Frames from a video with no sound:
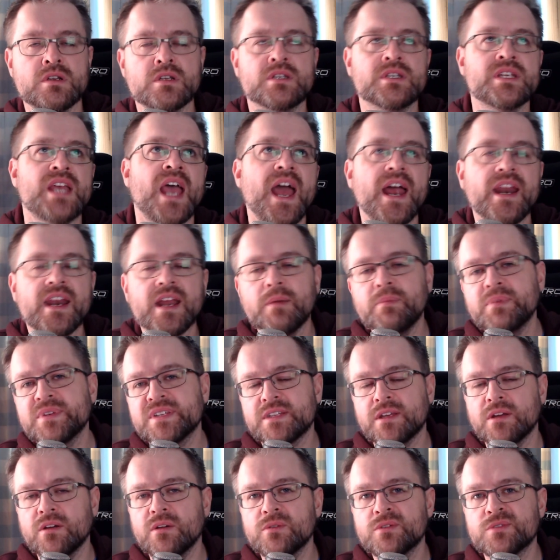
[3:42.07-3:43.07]
10
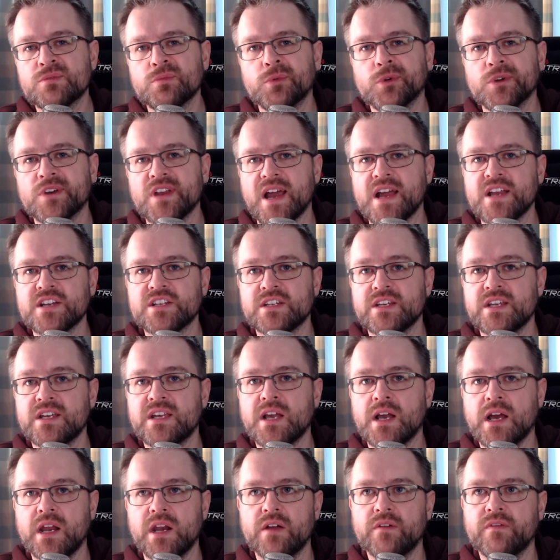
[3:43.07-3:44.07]
episodes would actually
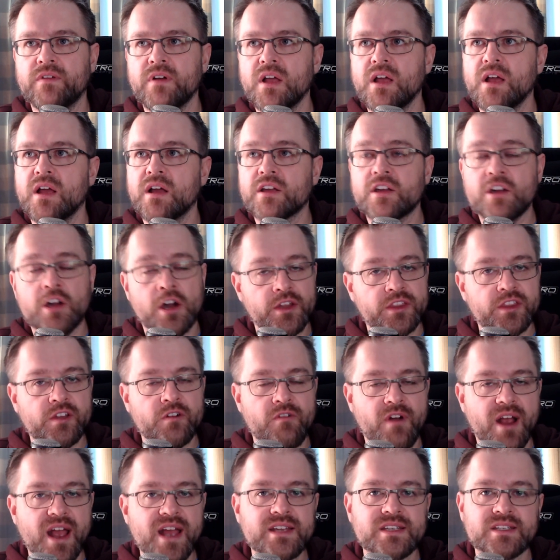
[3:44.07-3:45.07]
kind of cut the
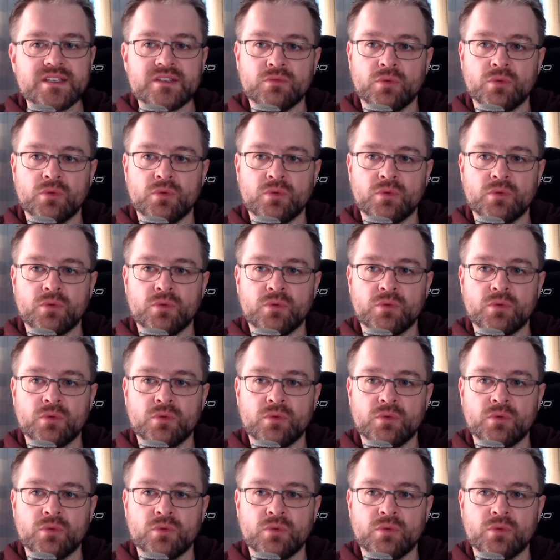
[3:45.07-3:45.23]
rest?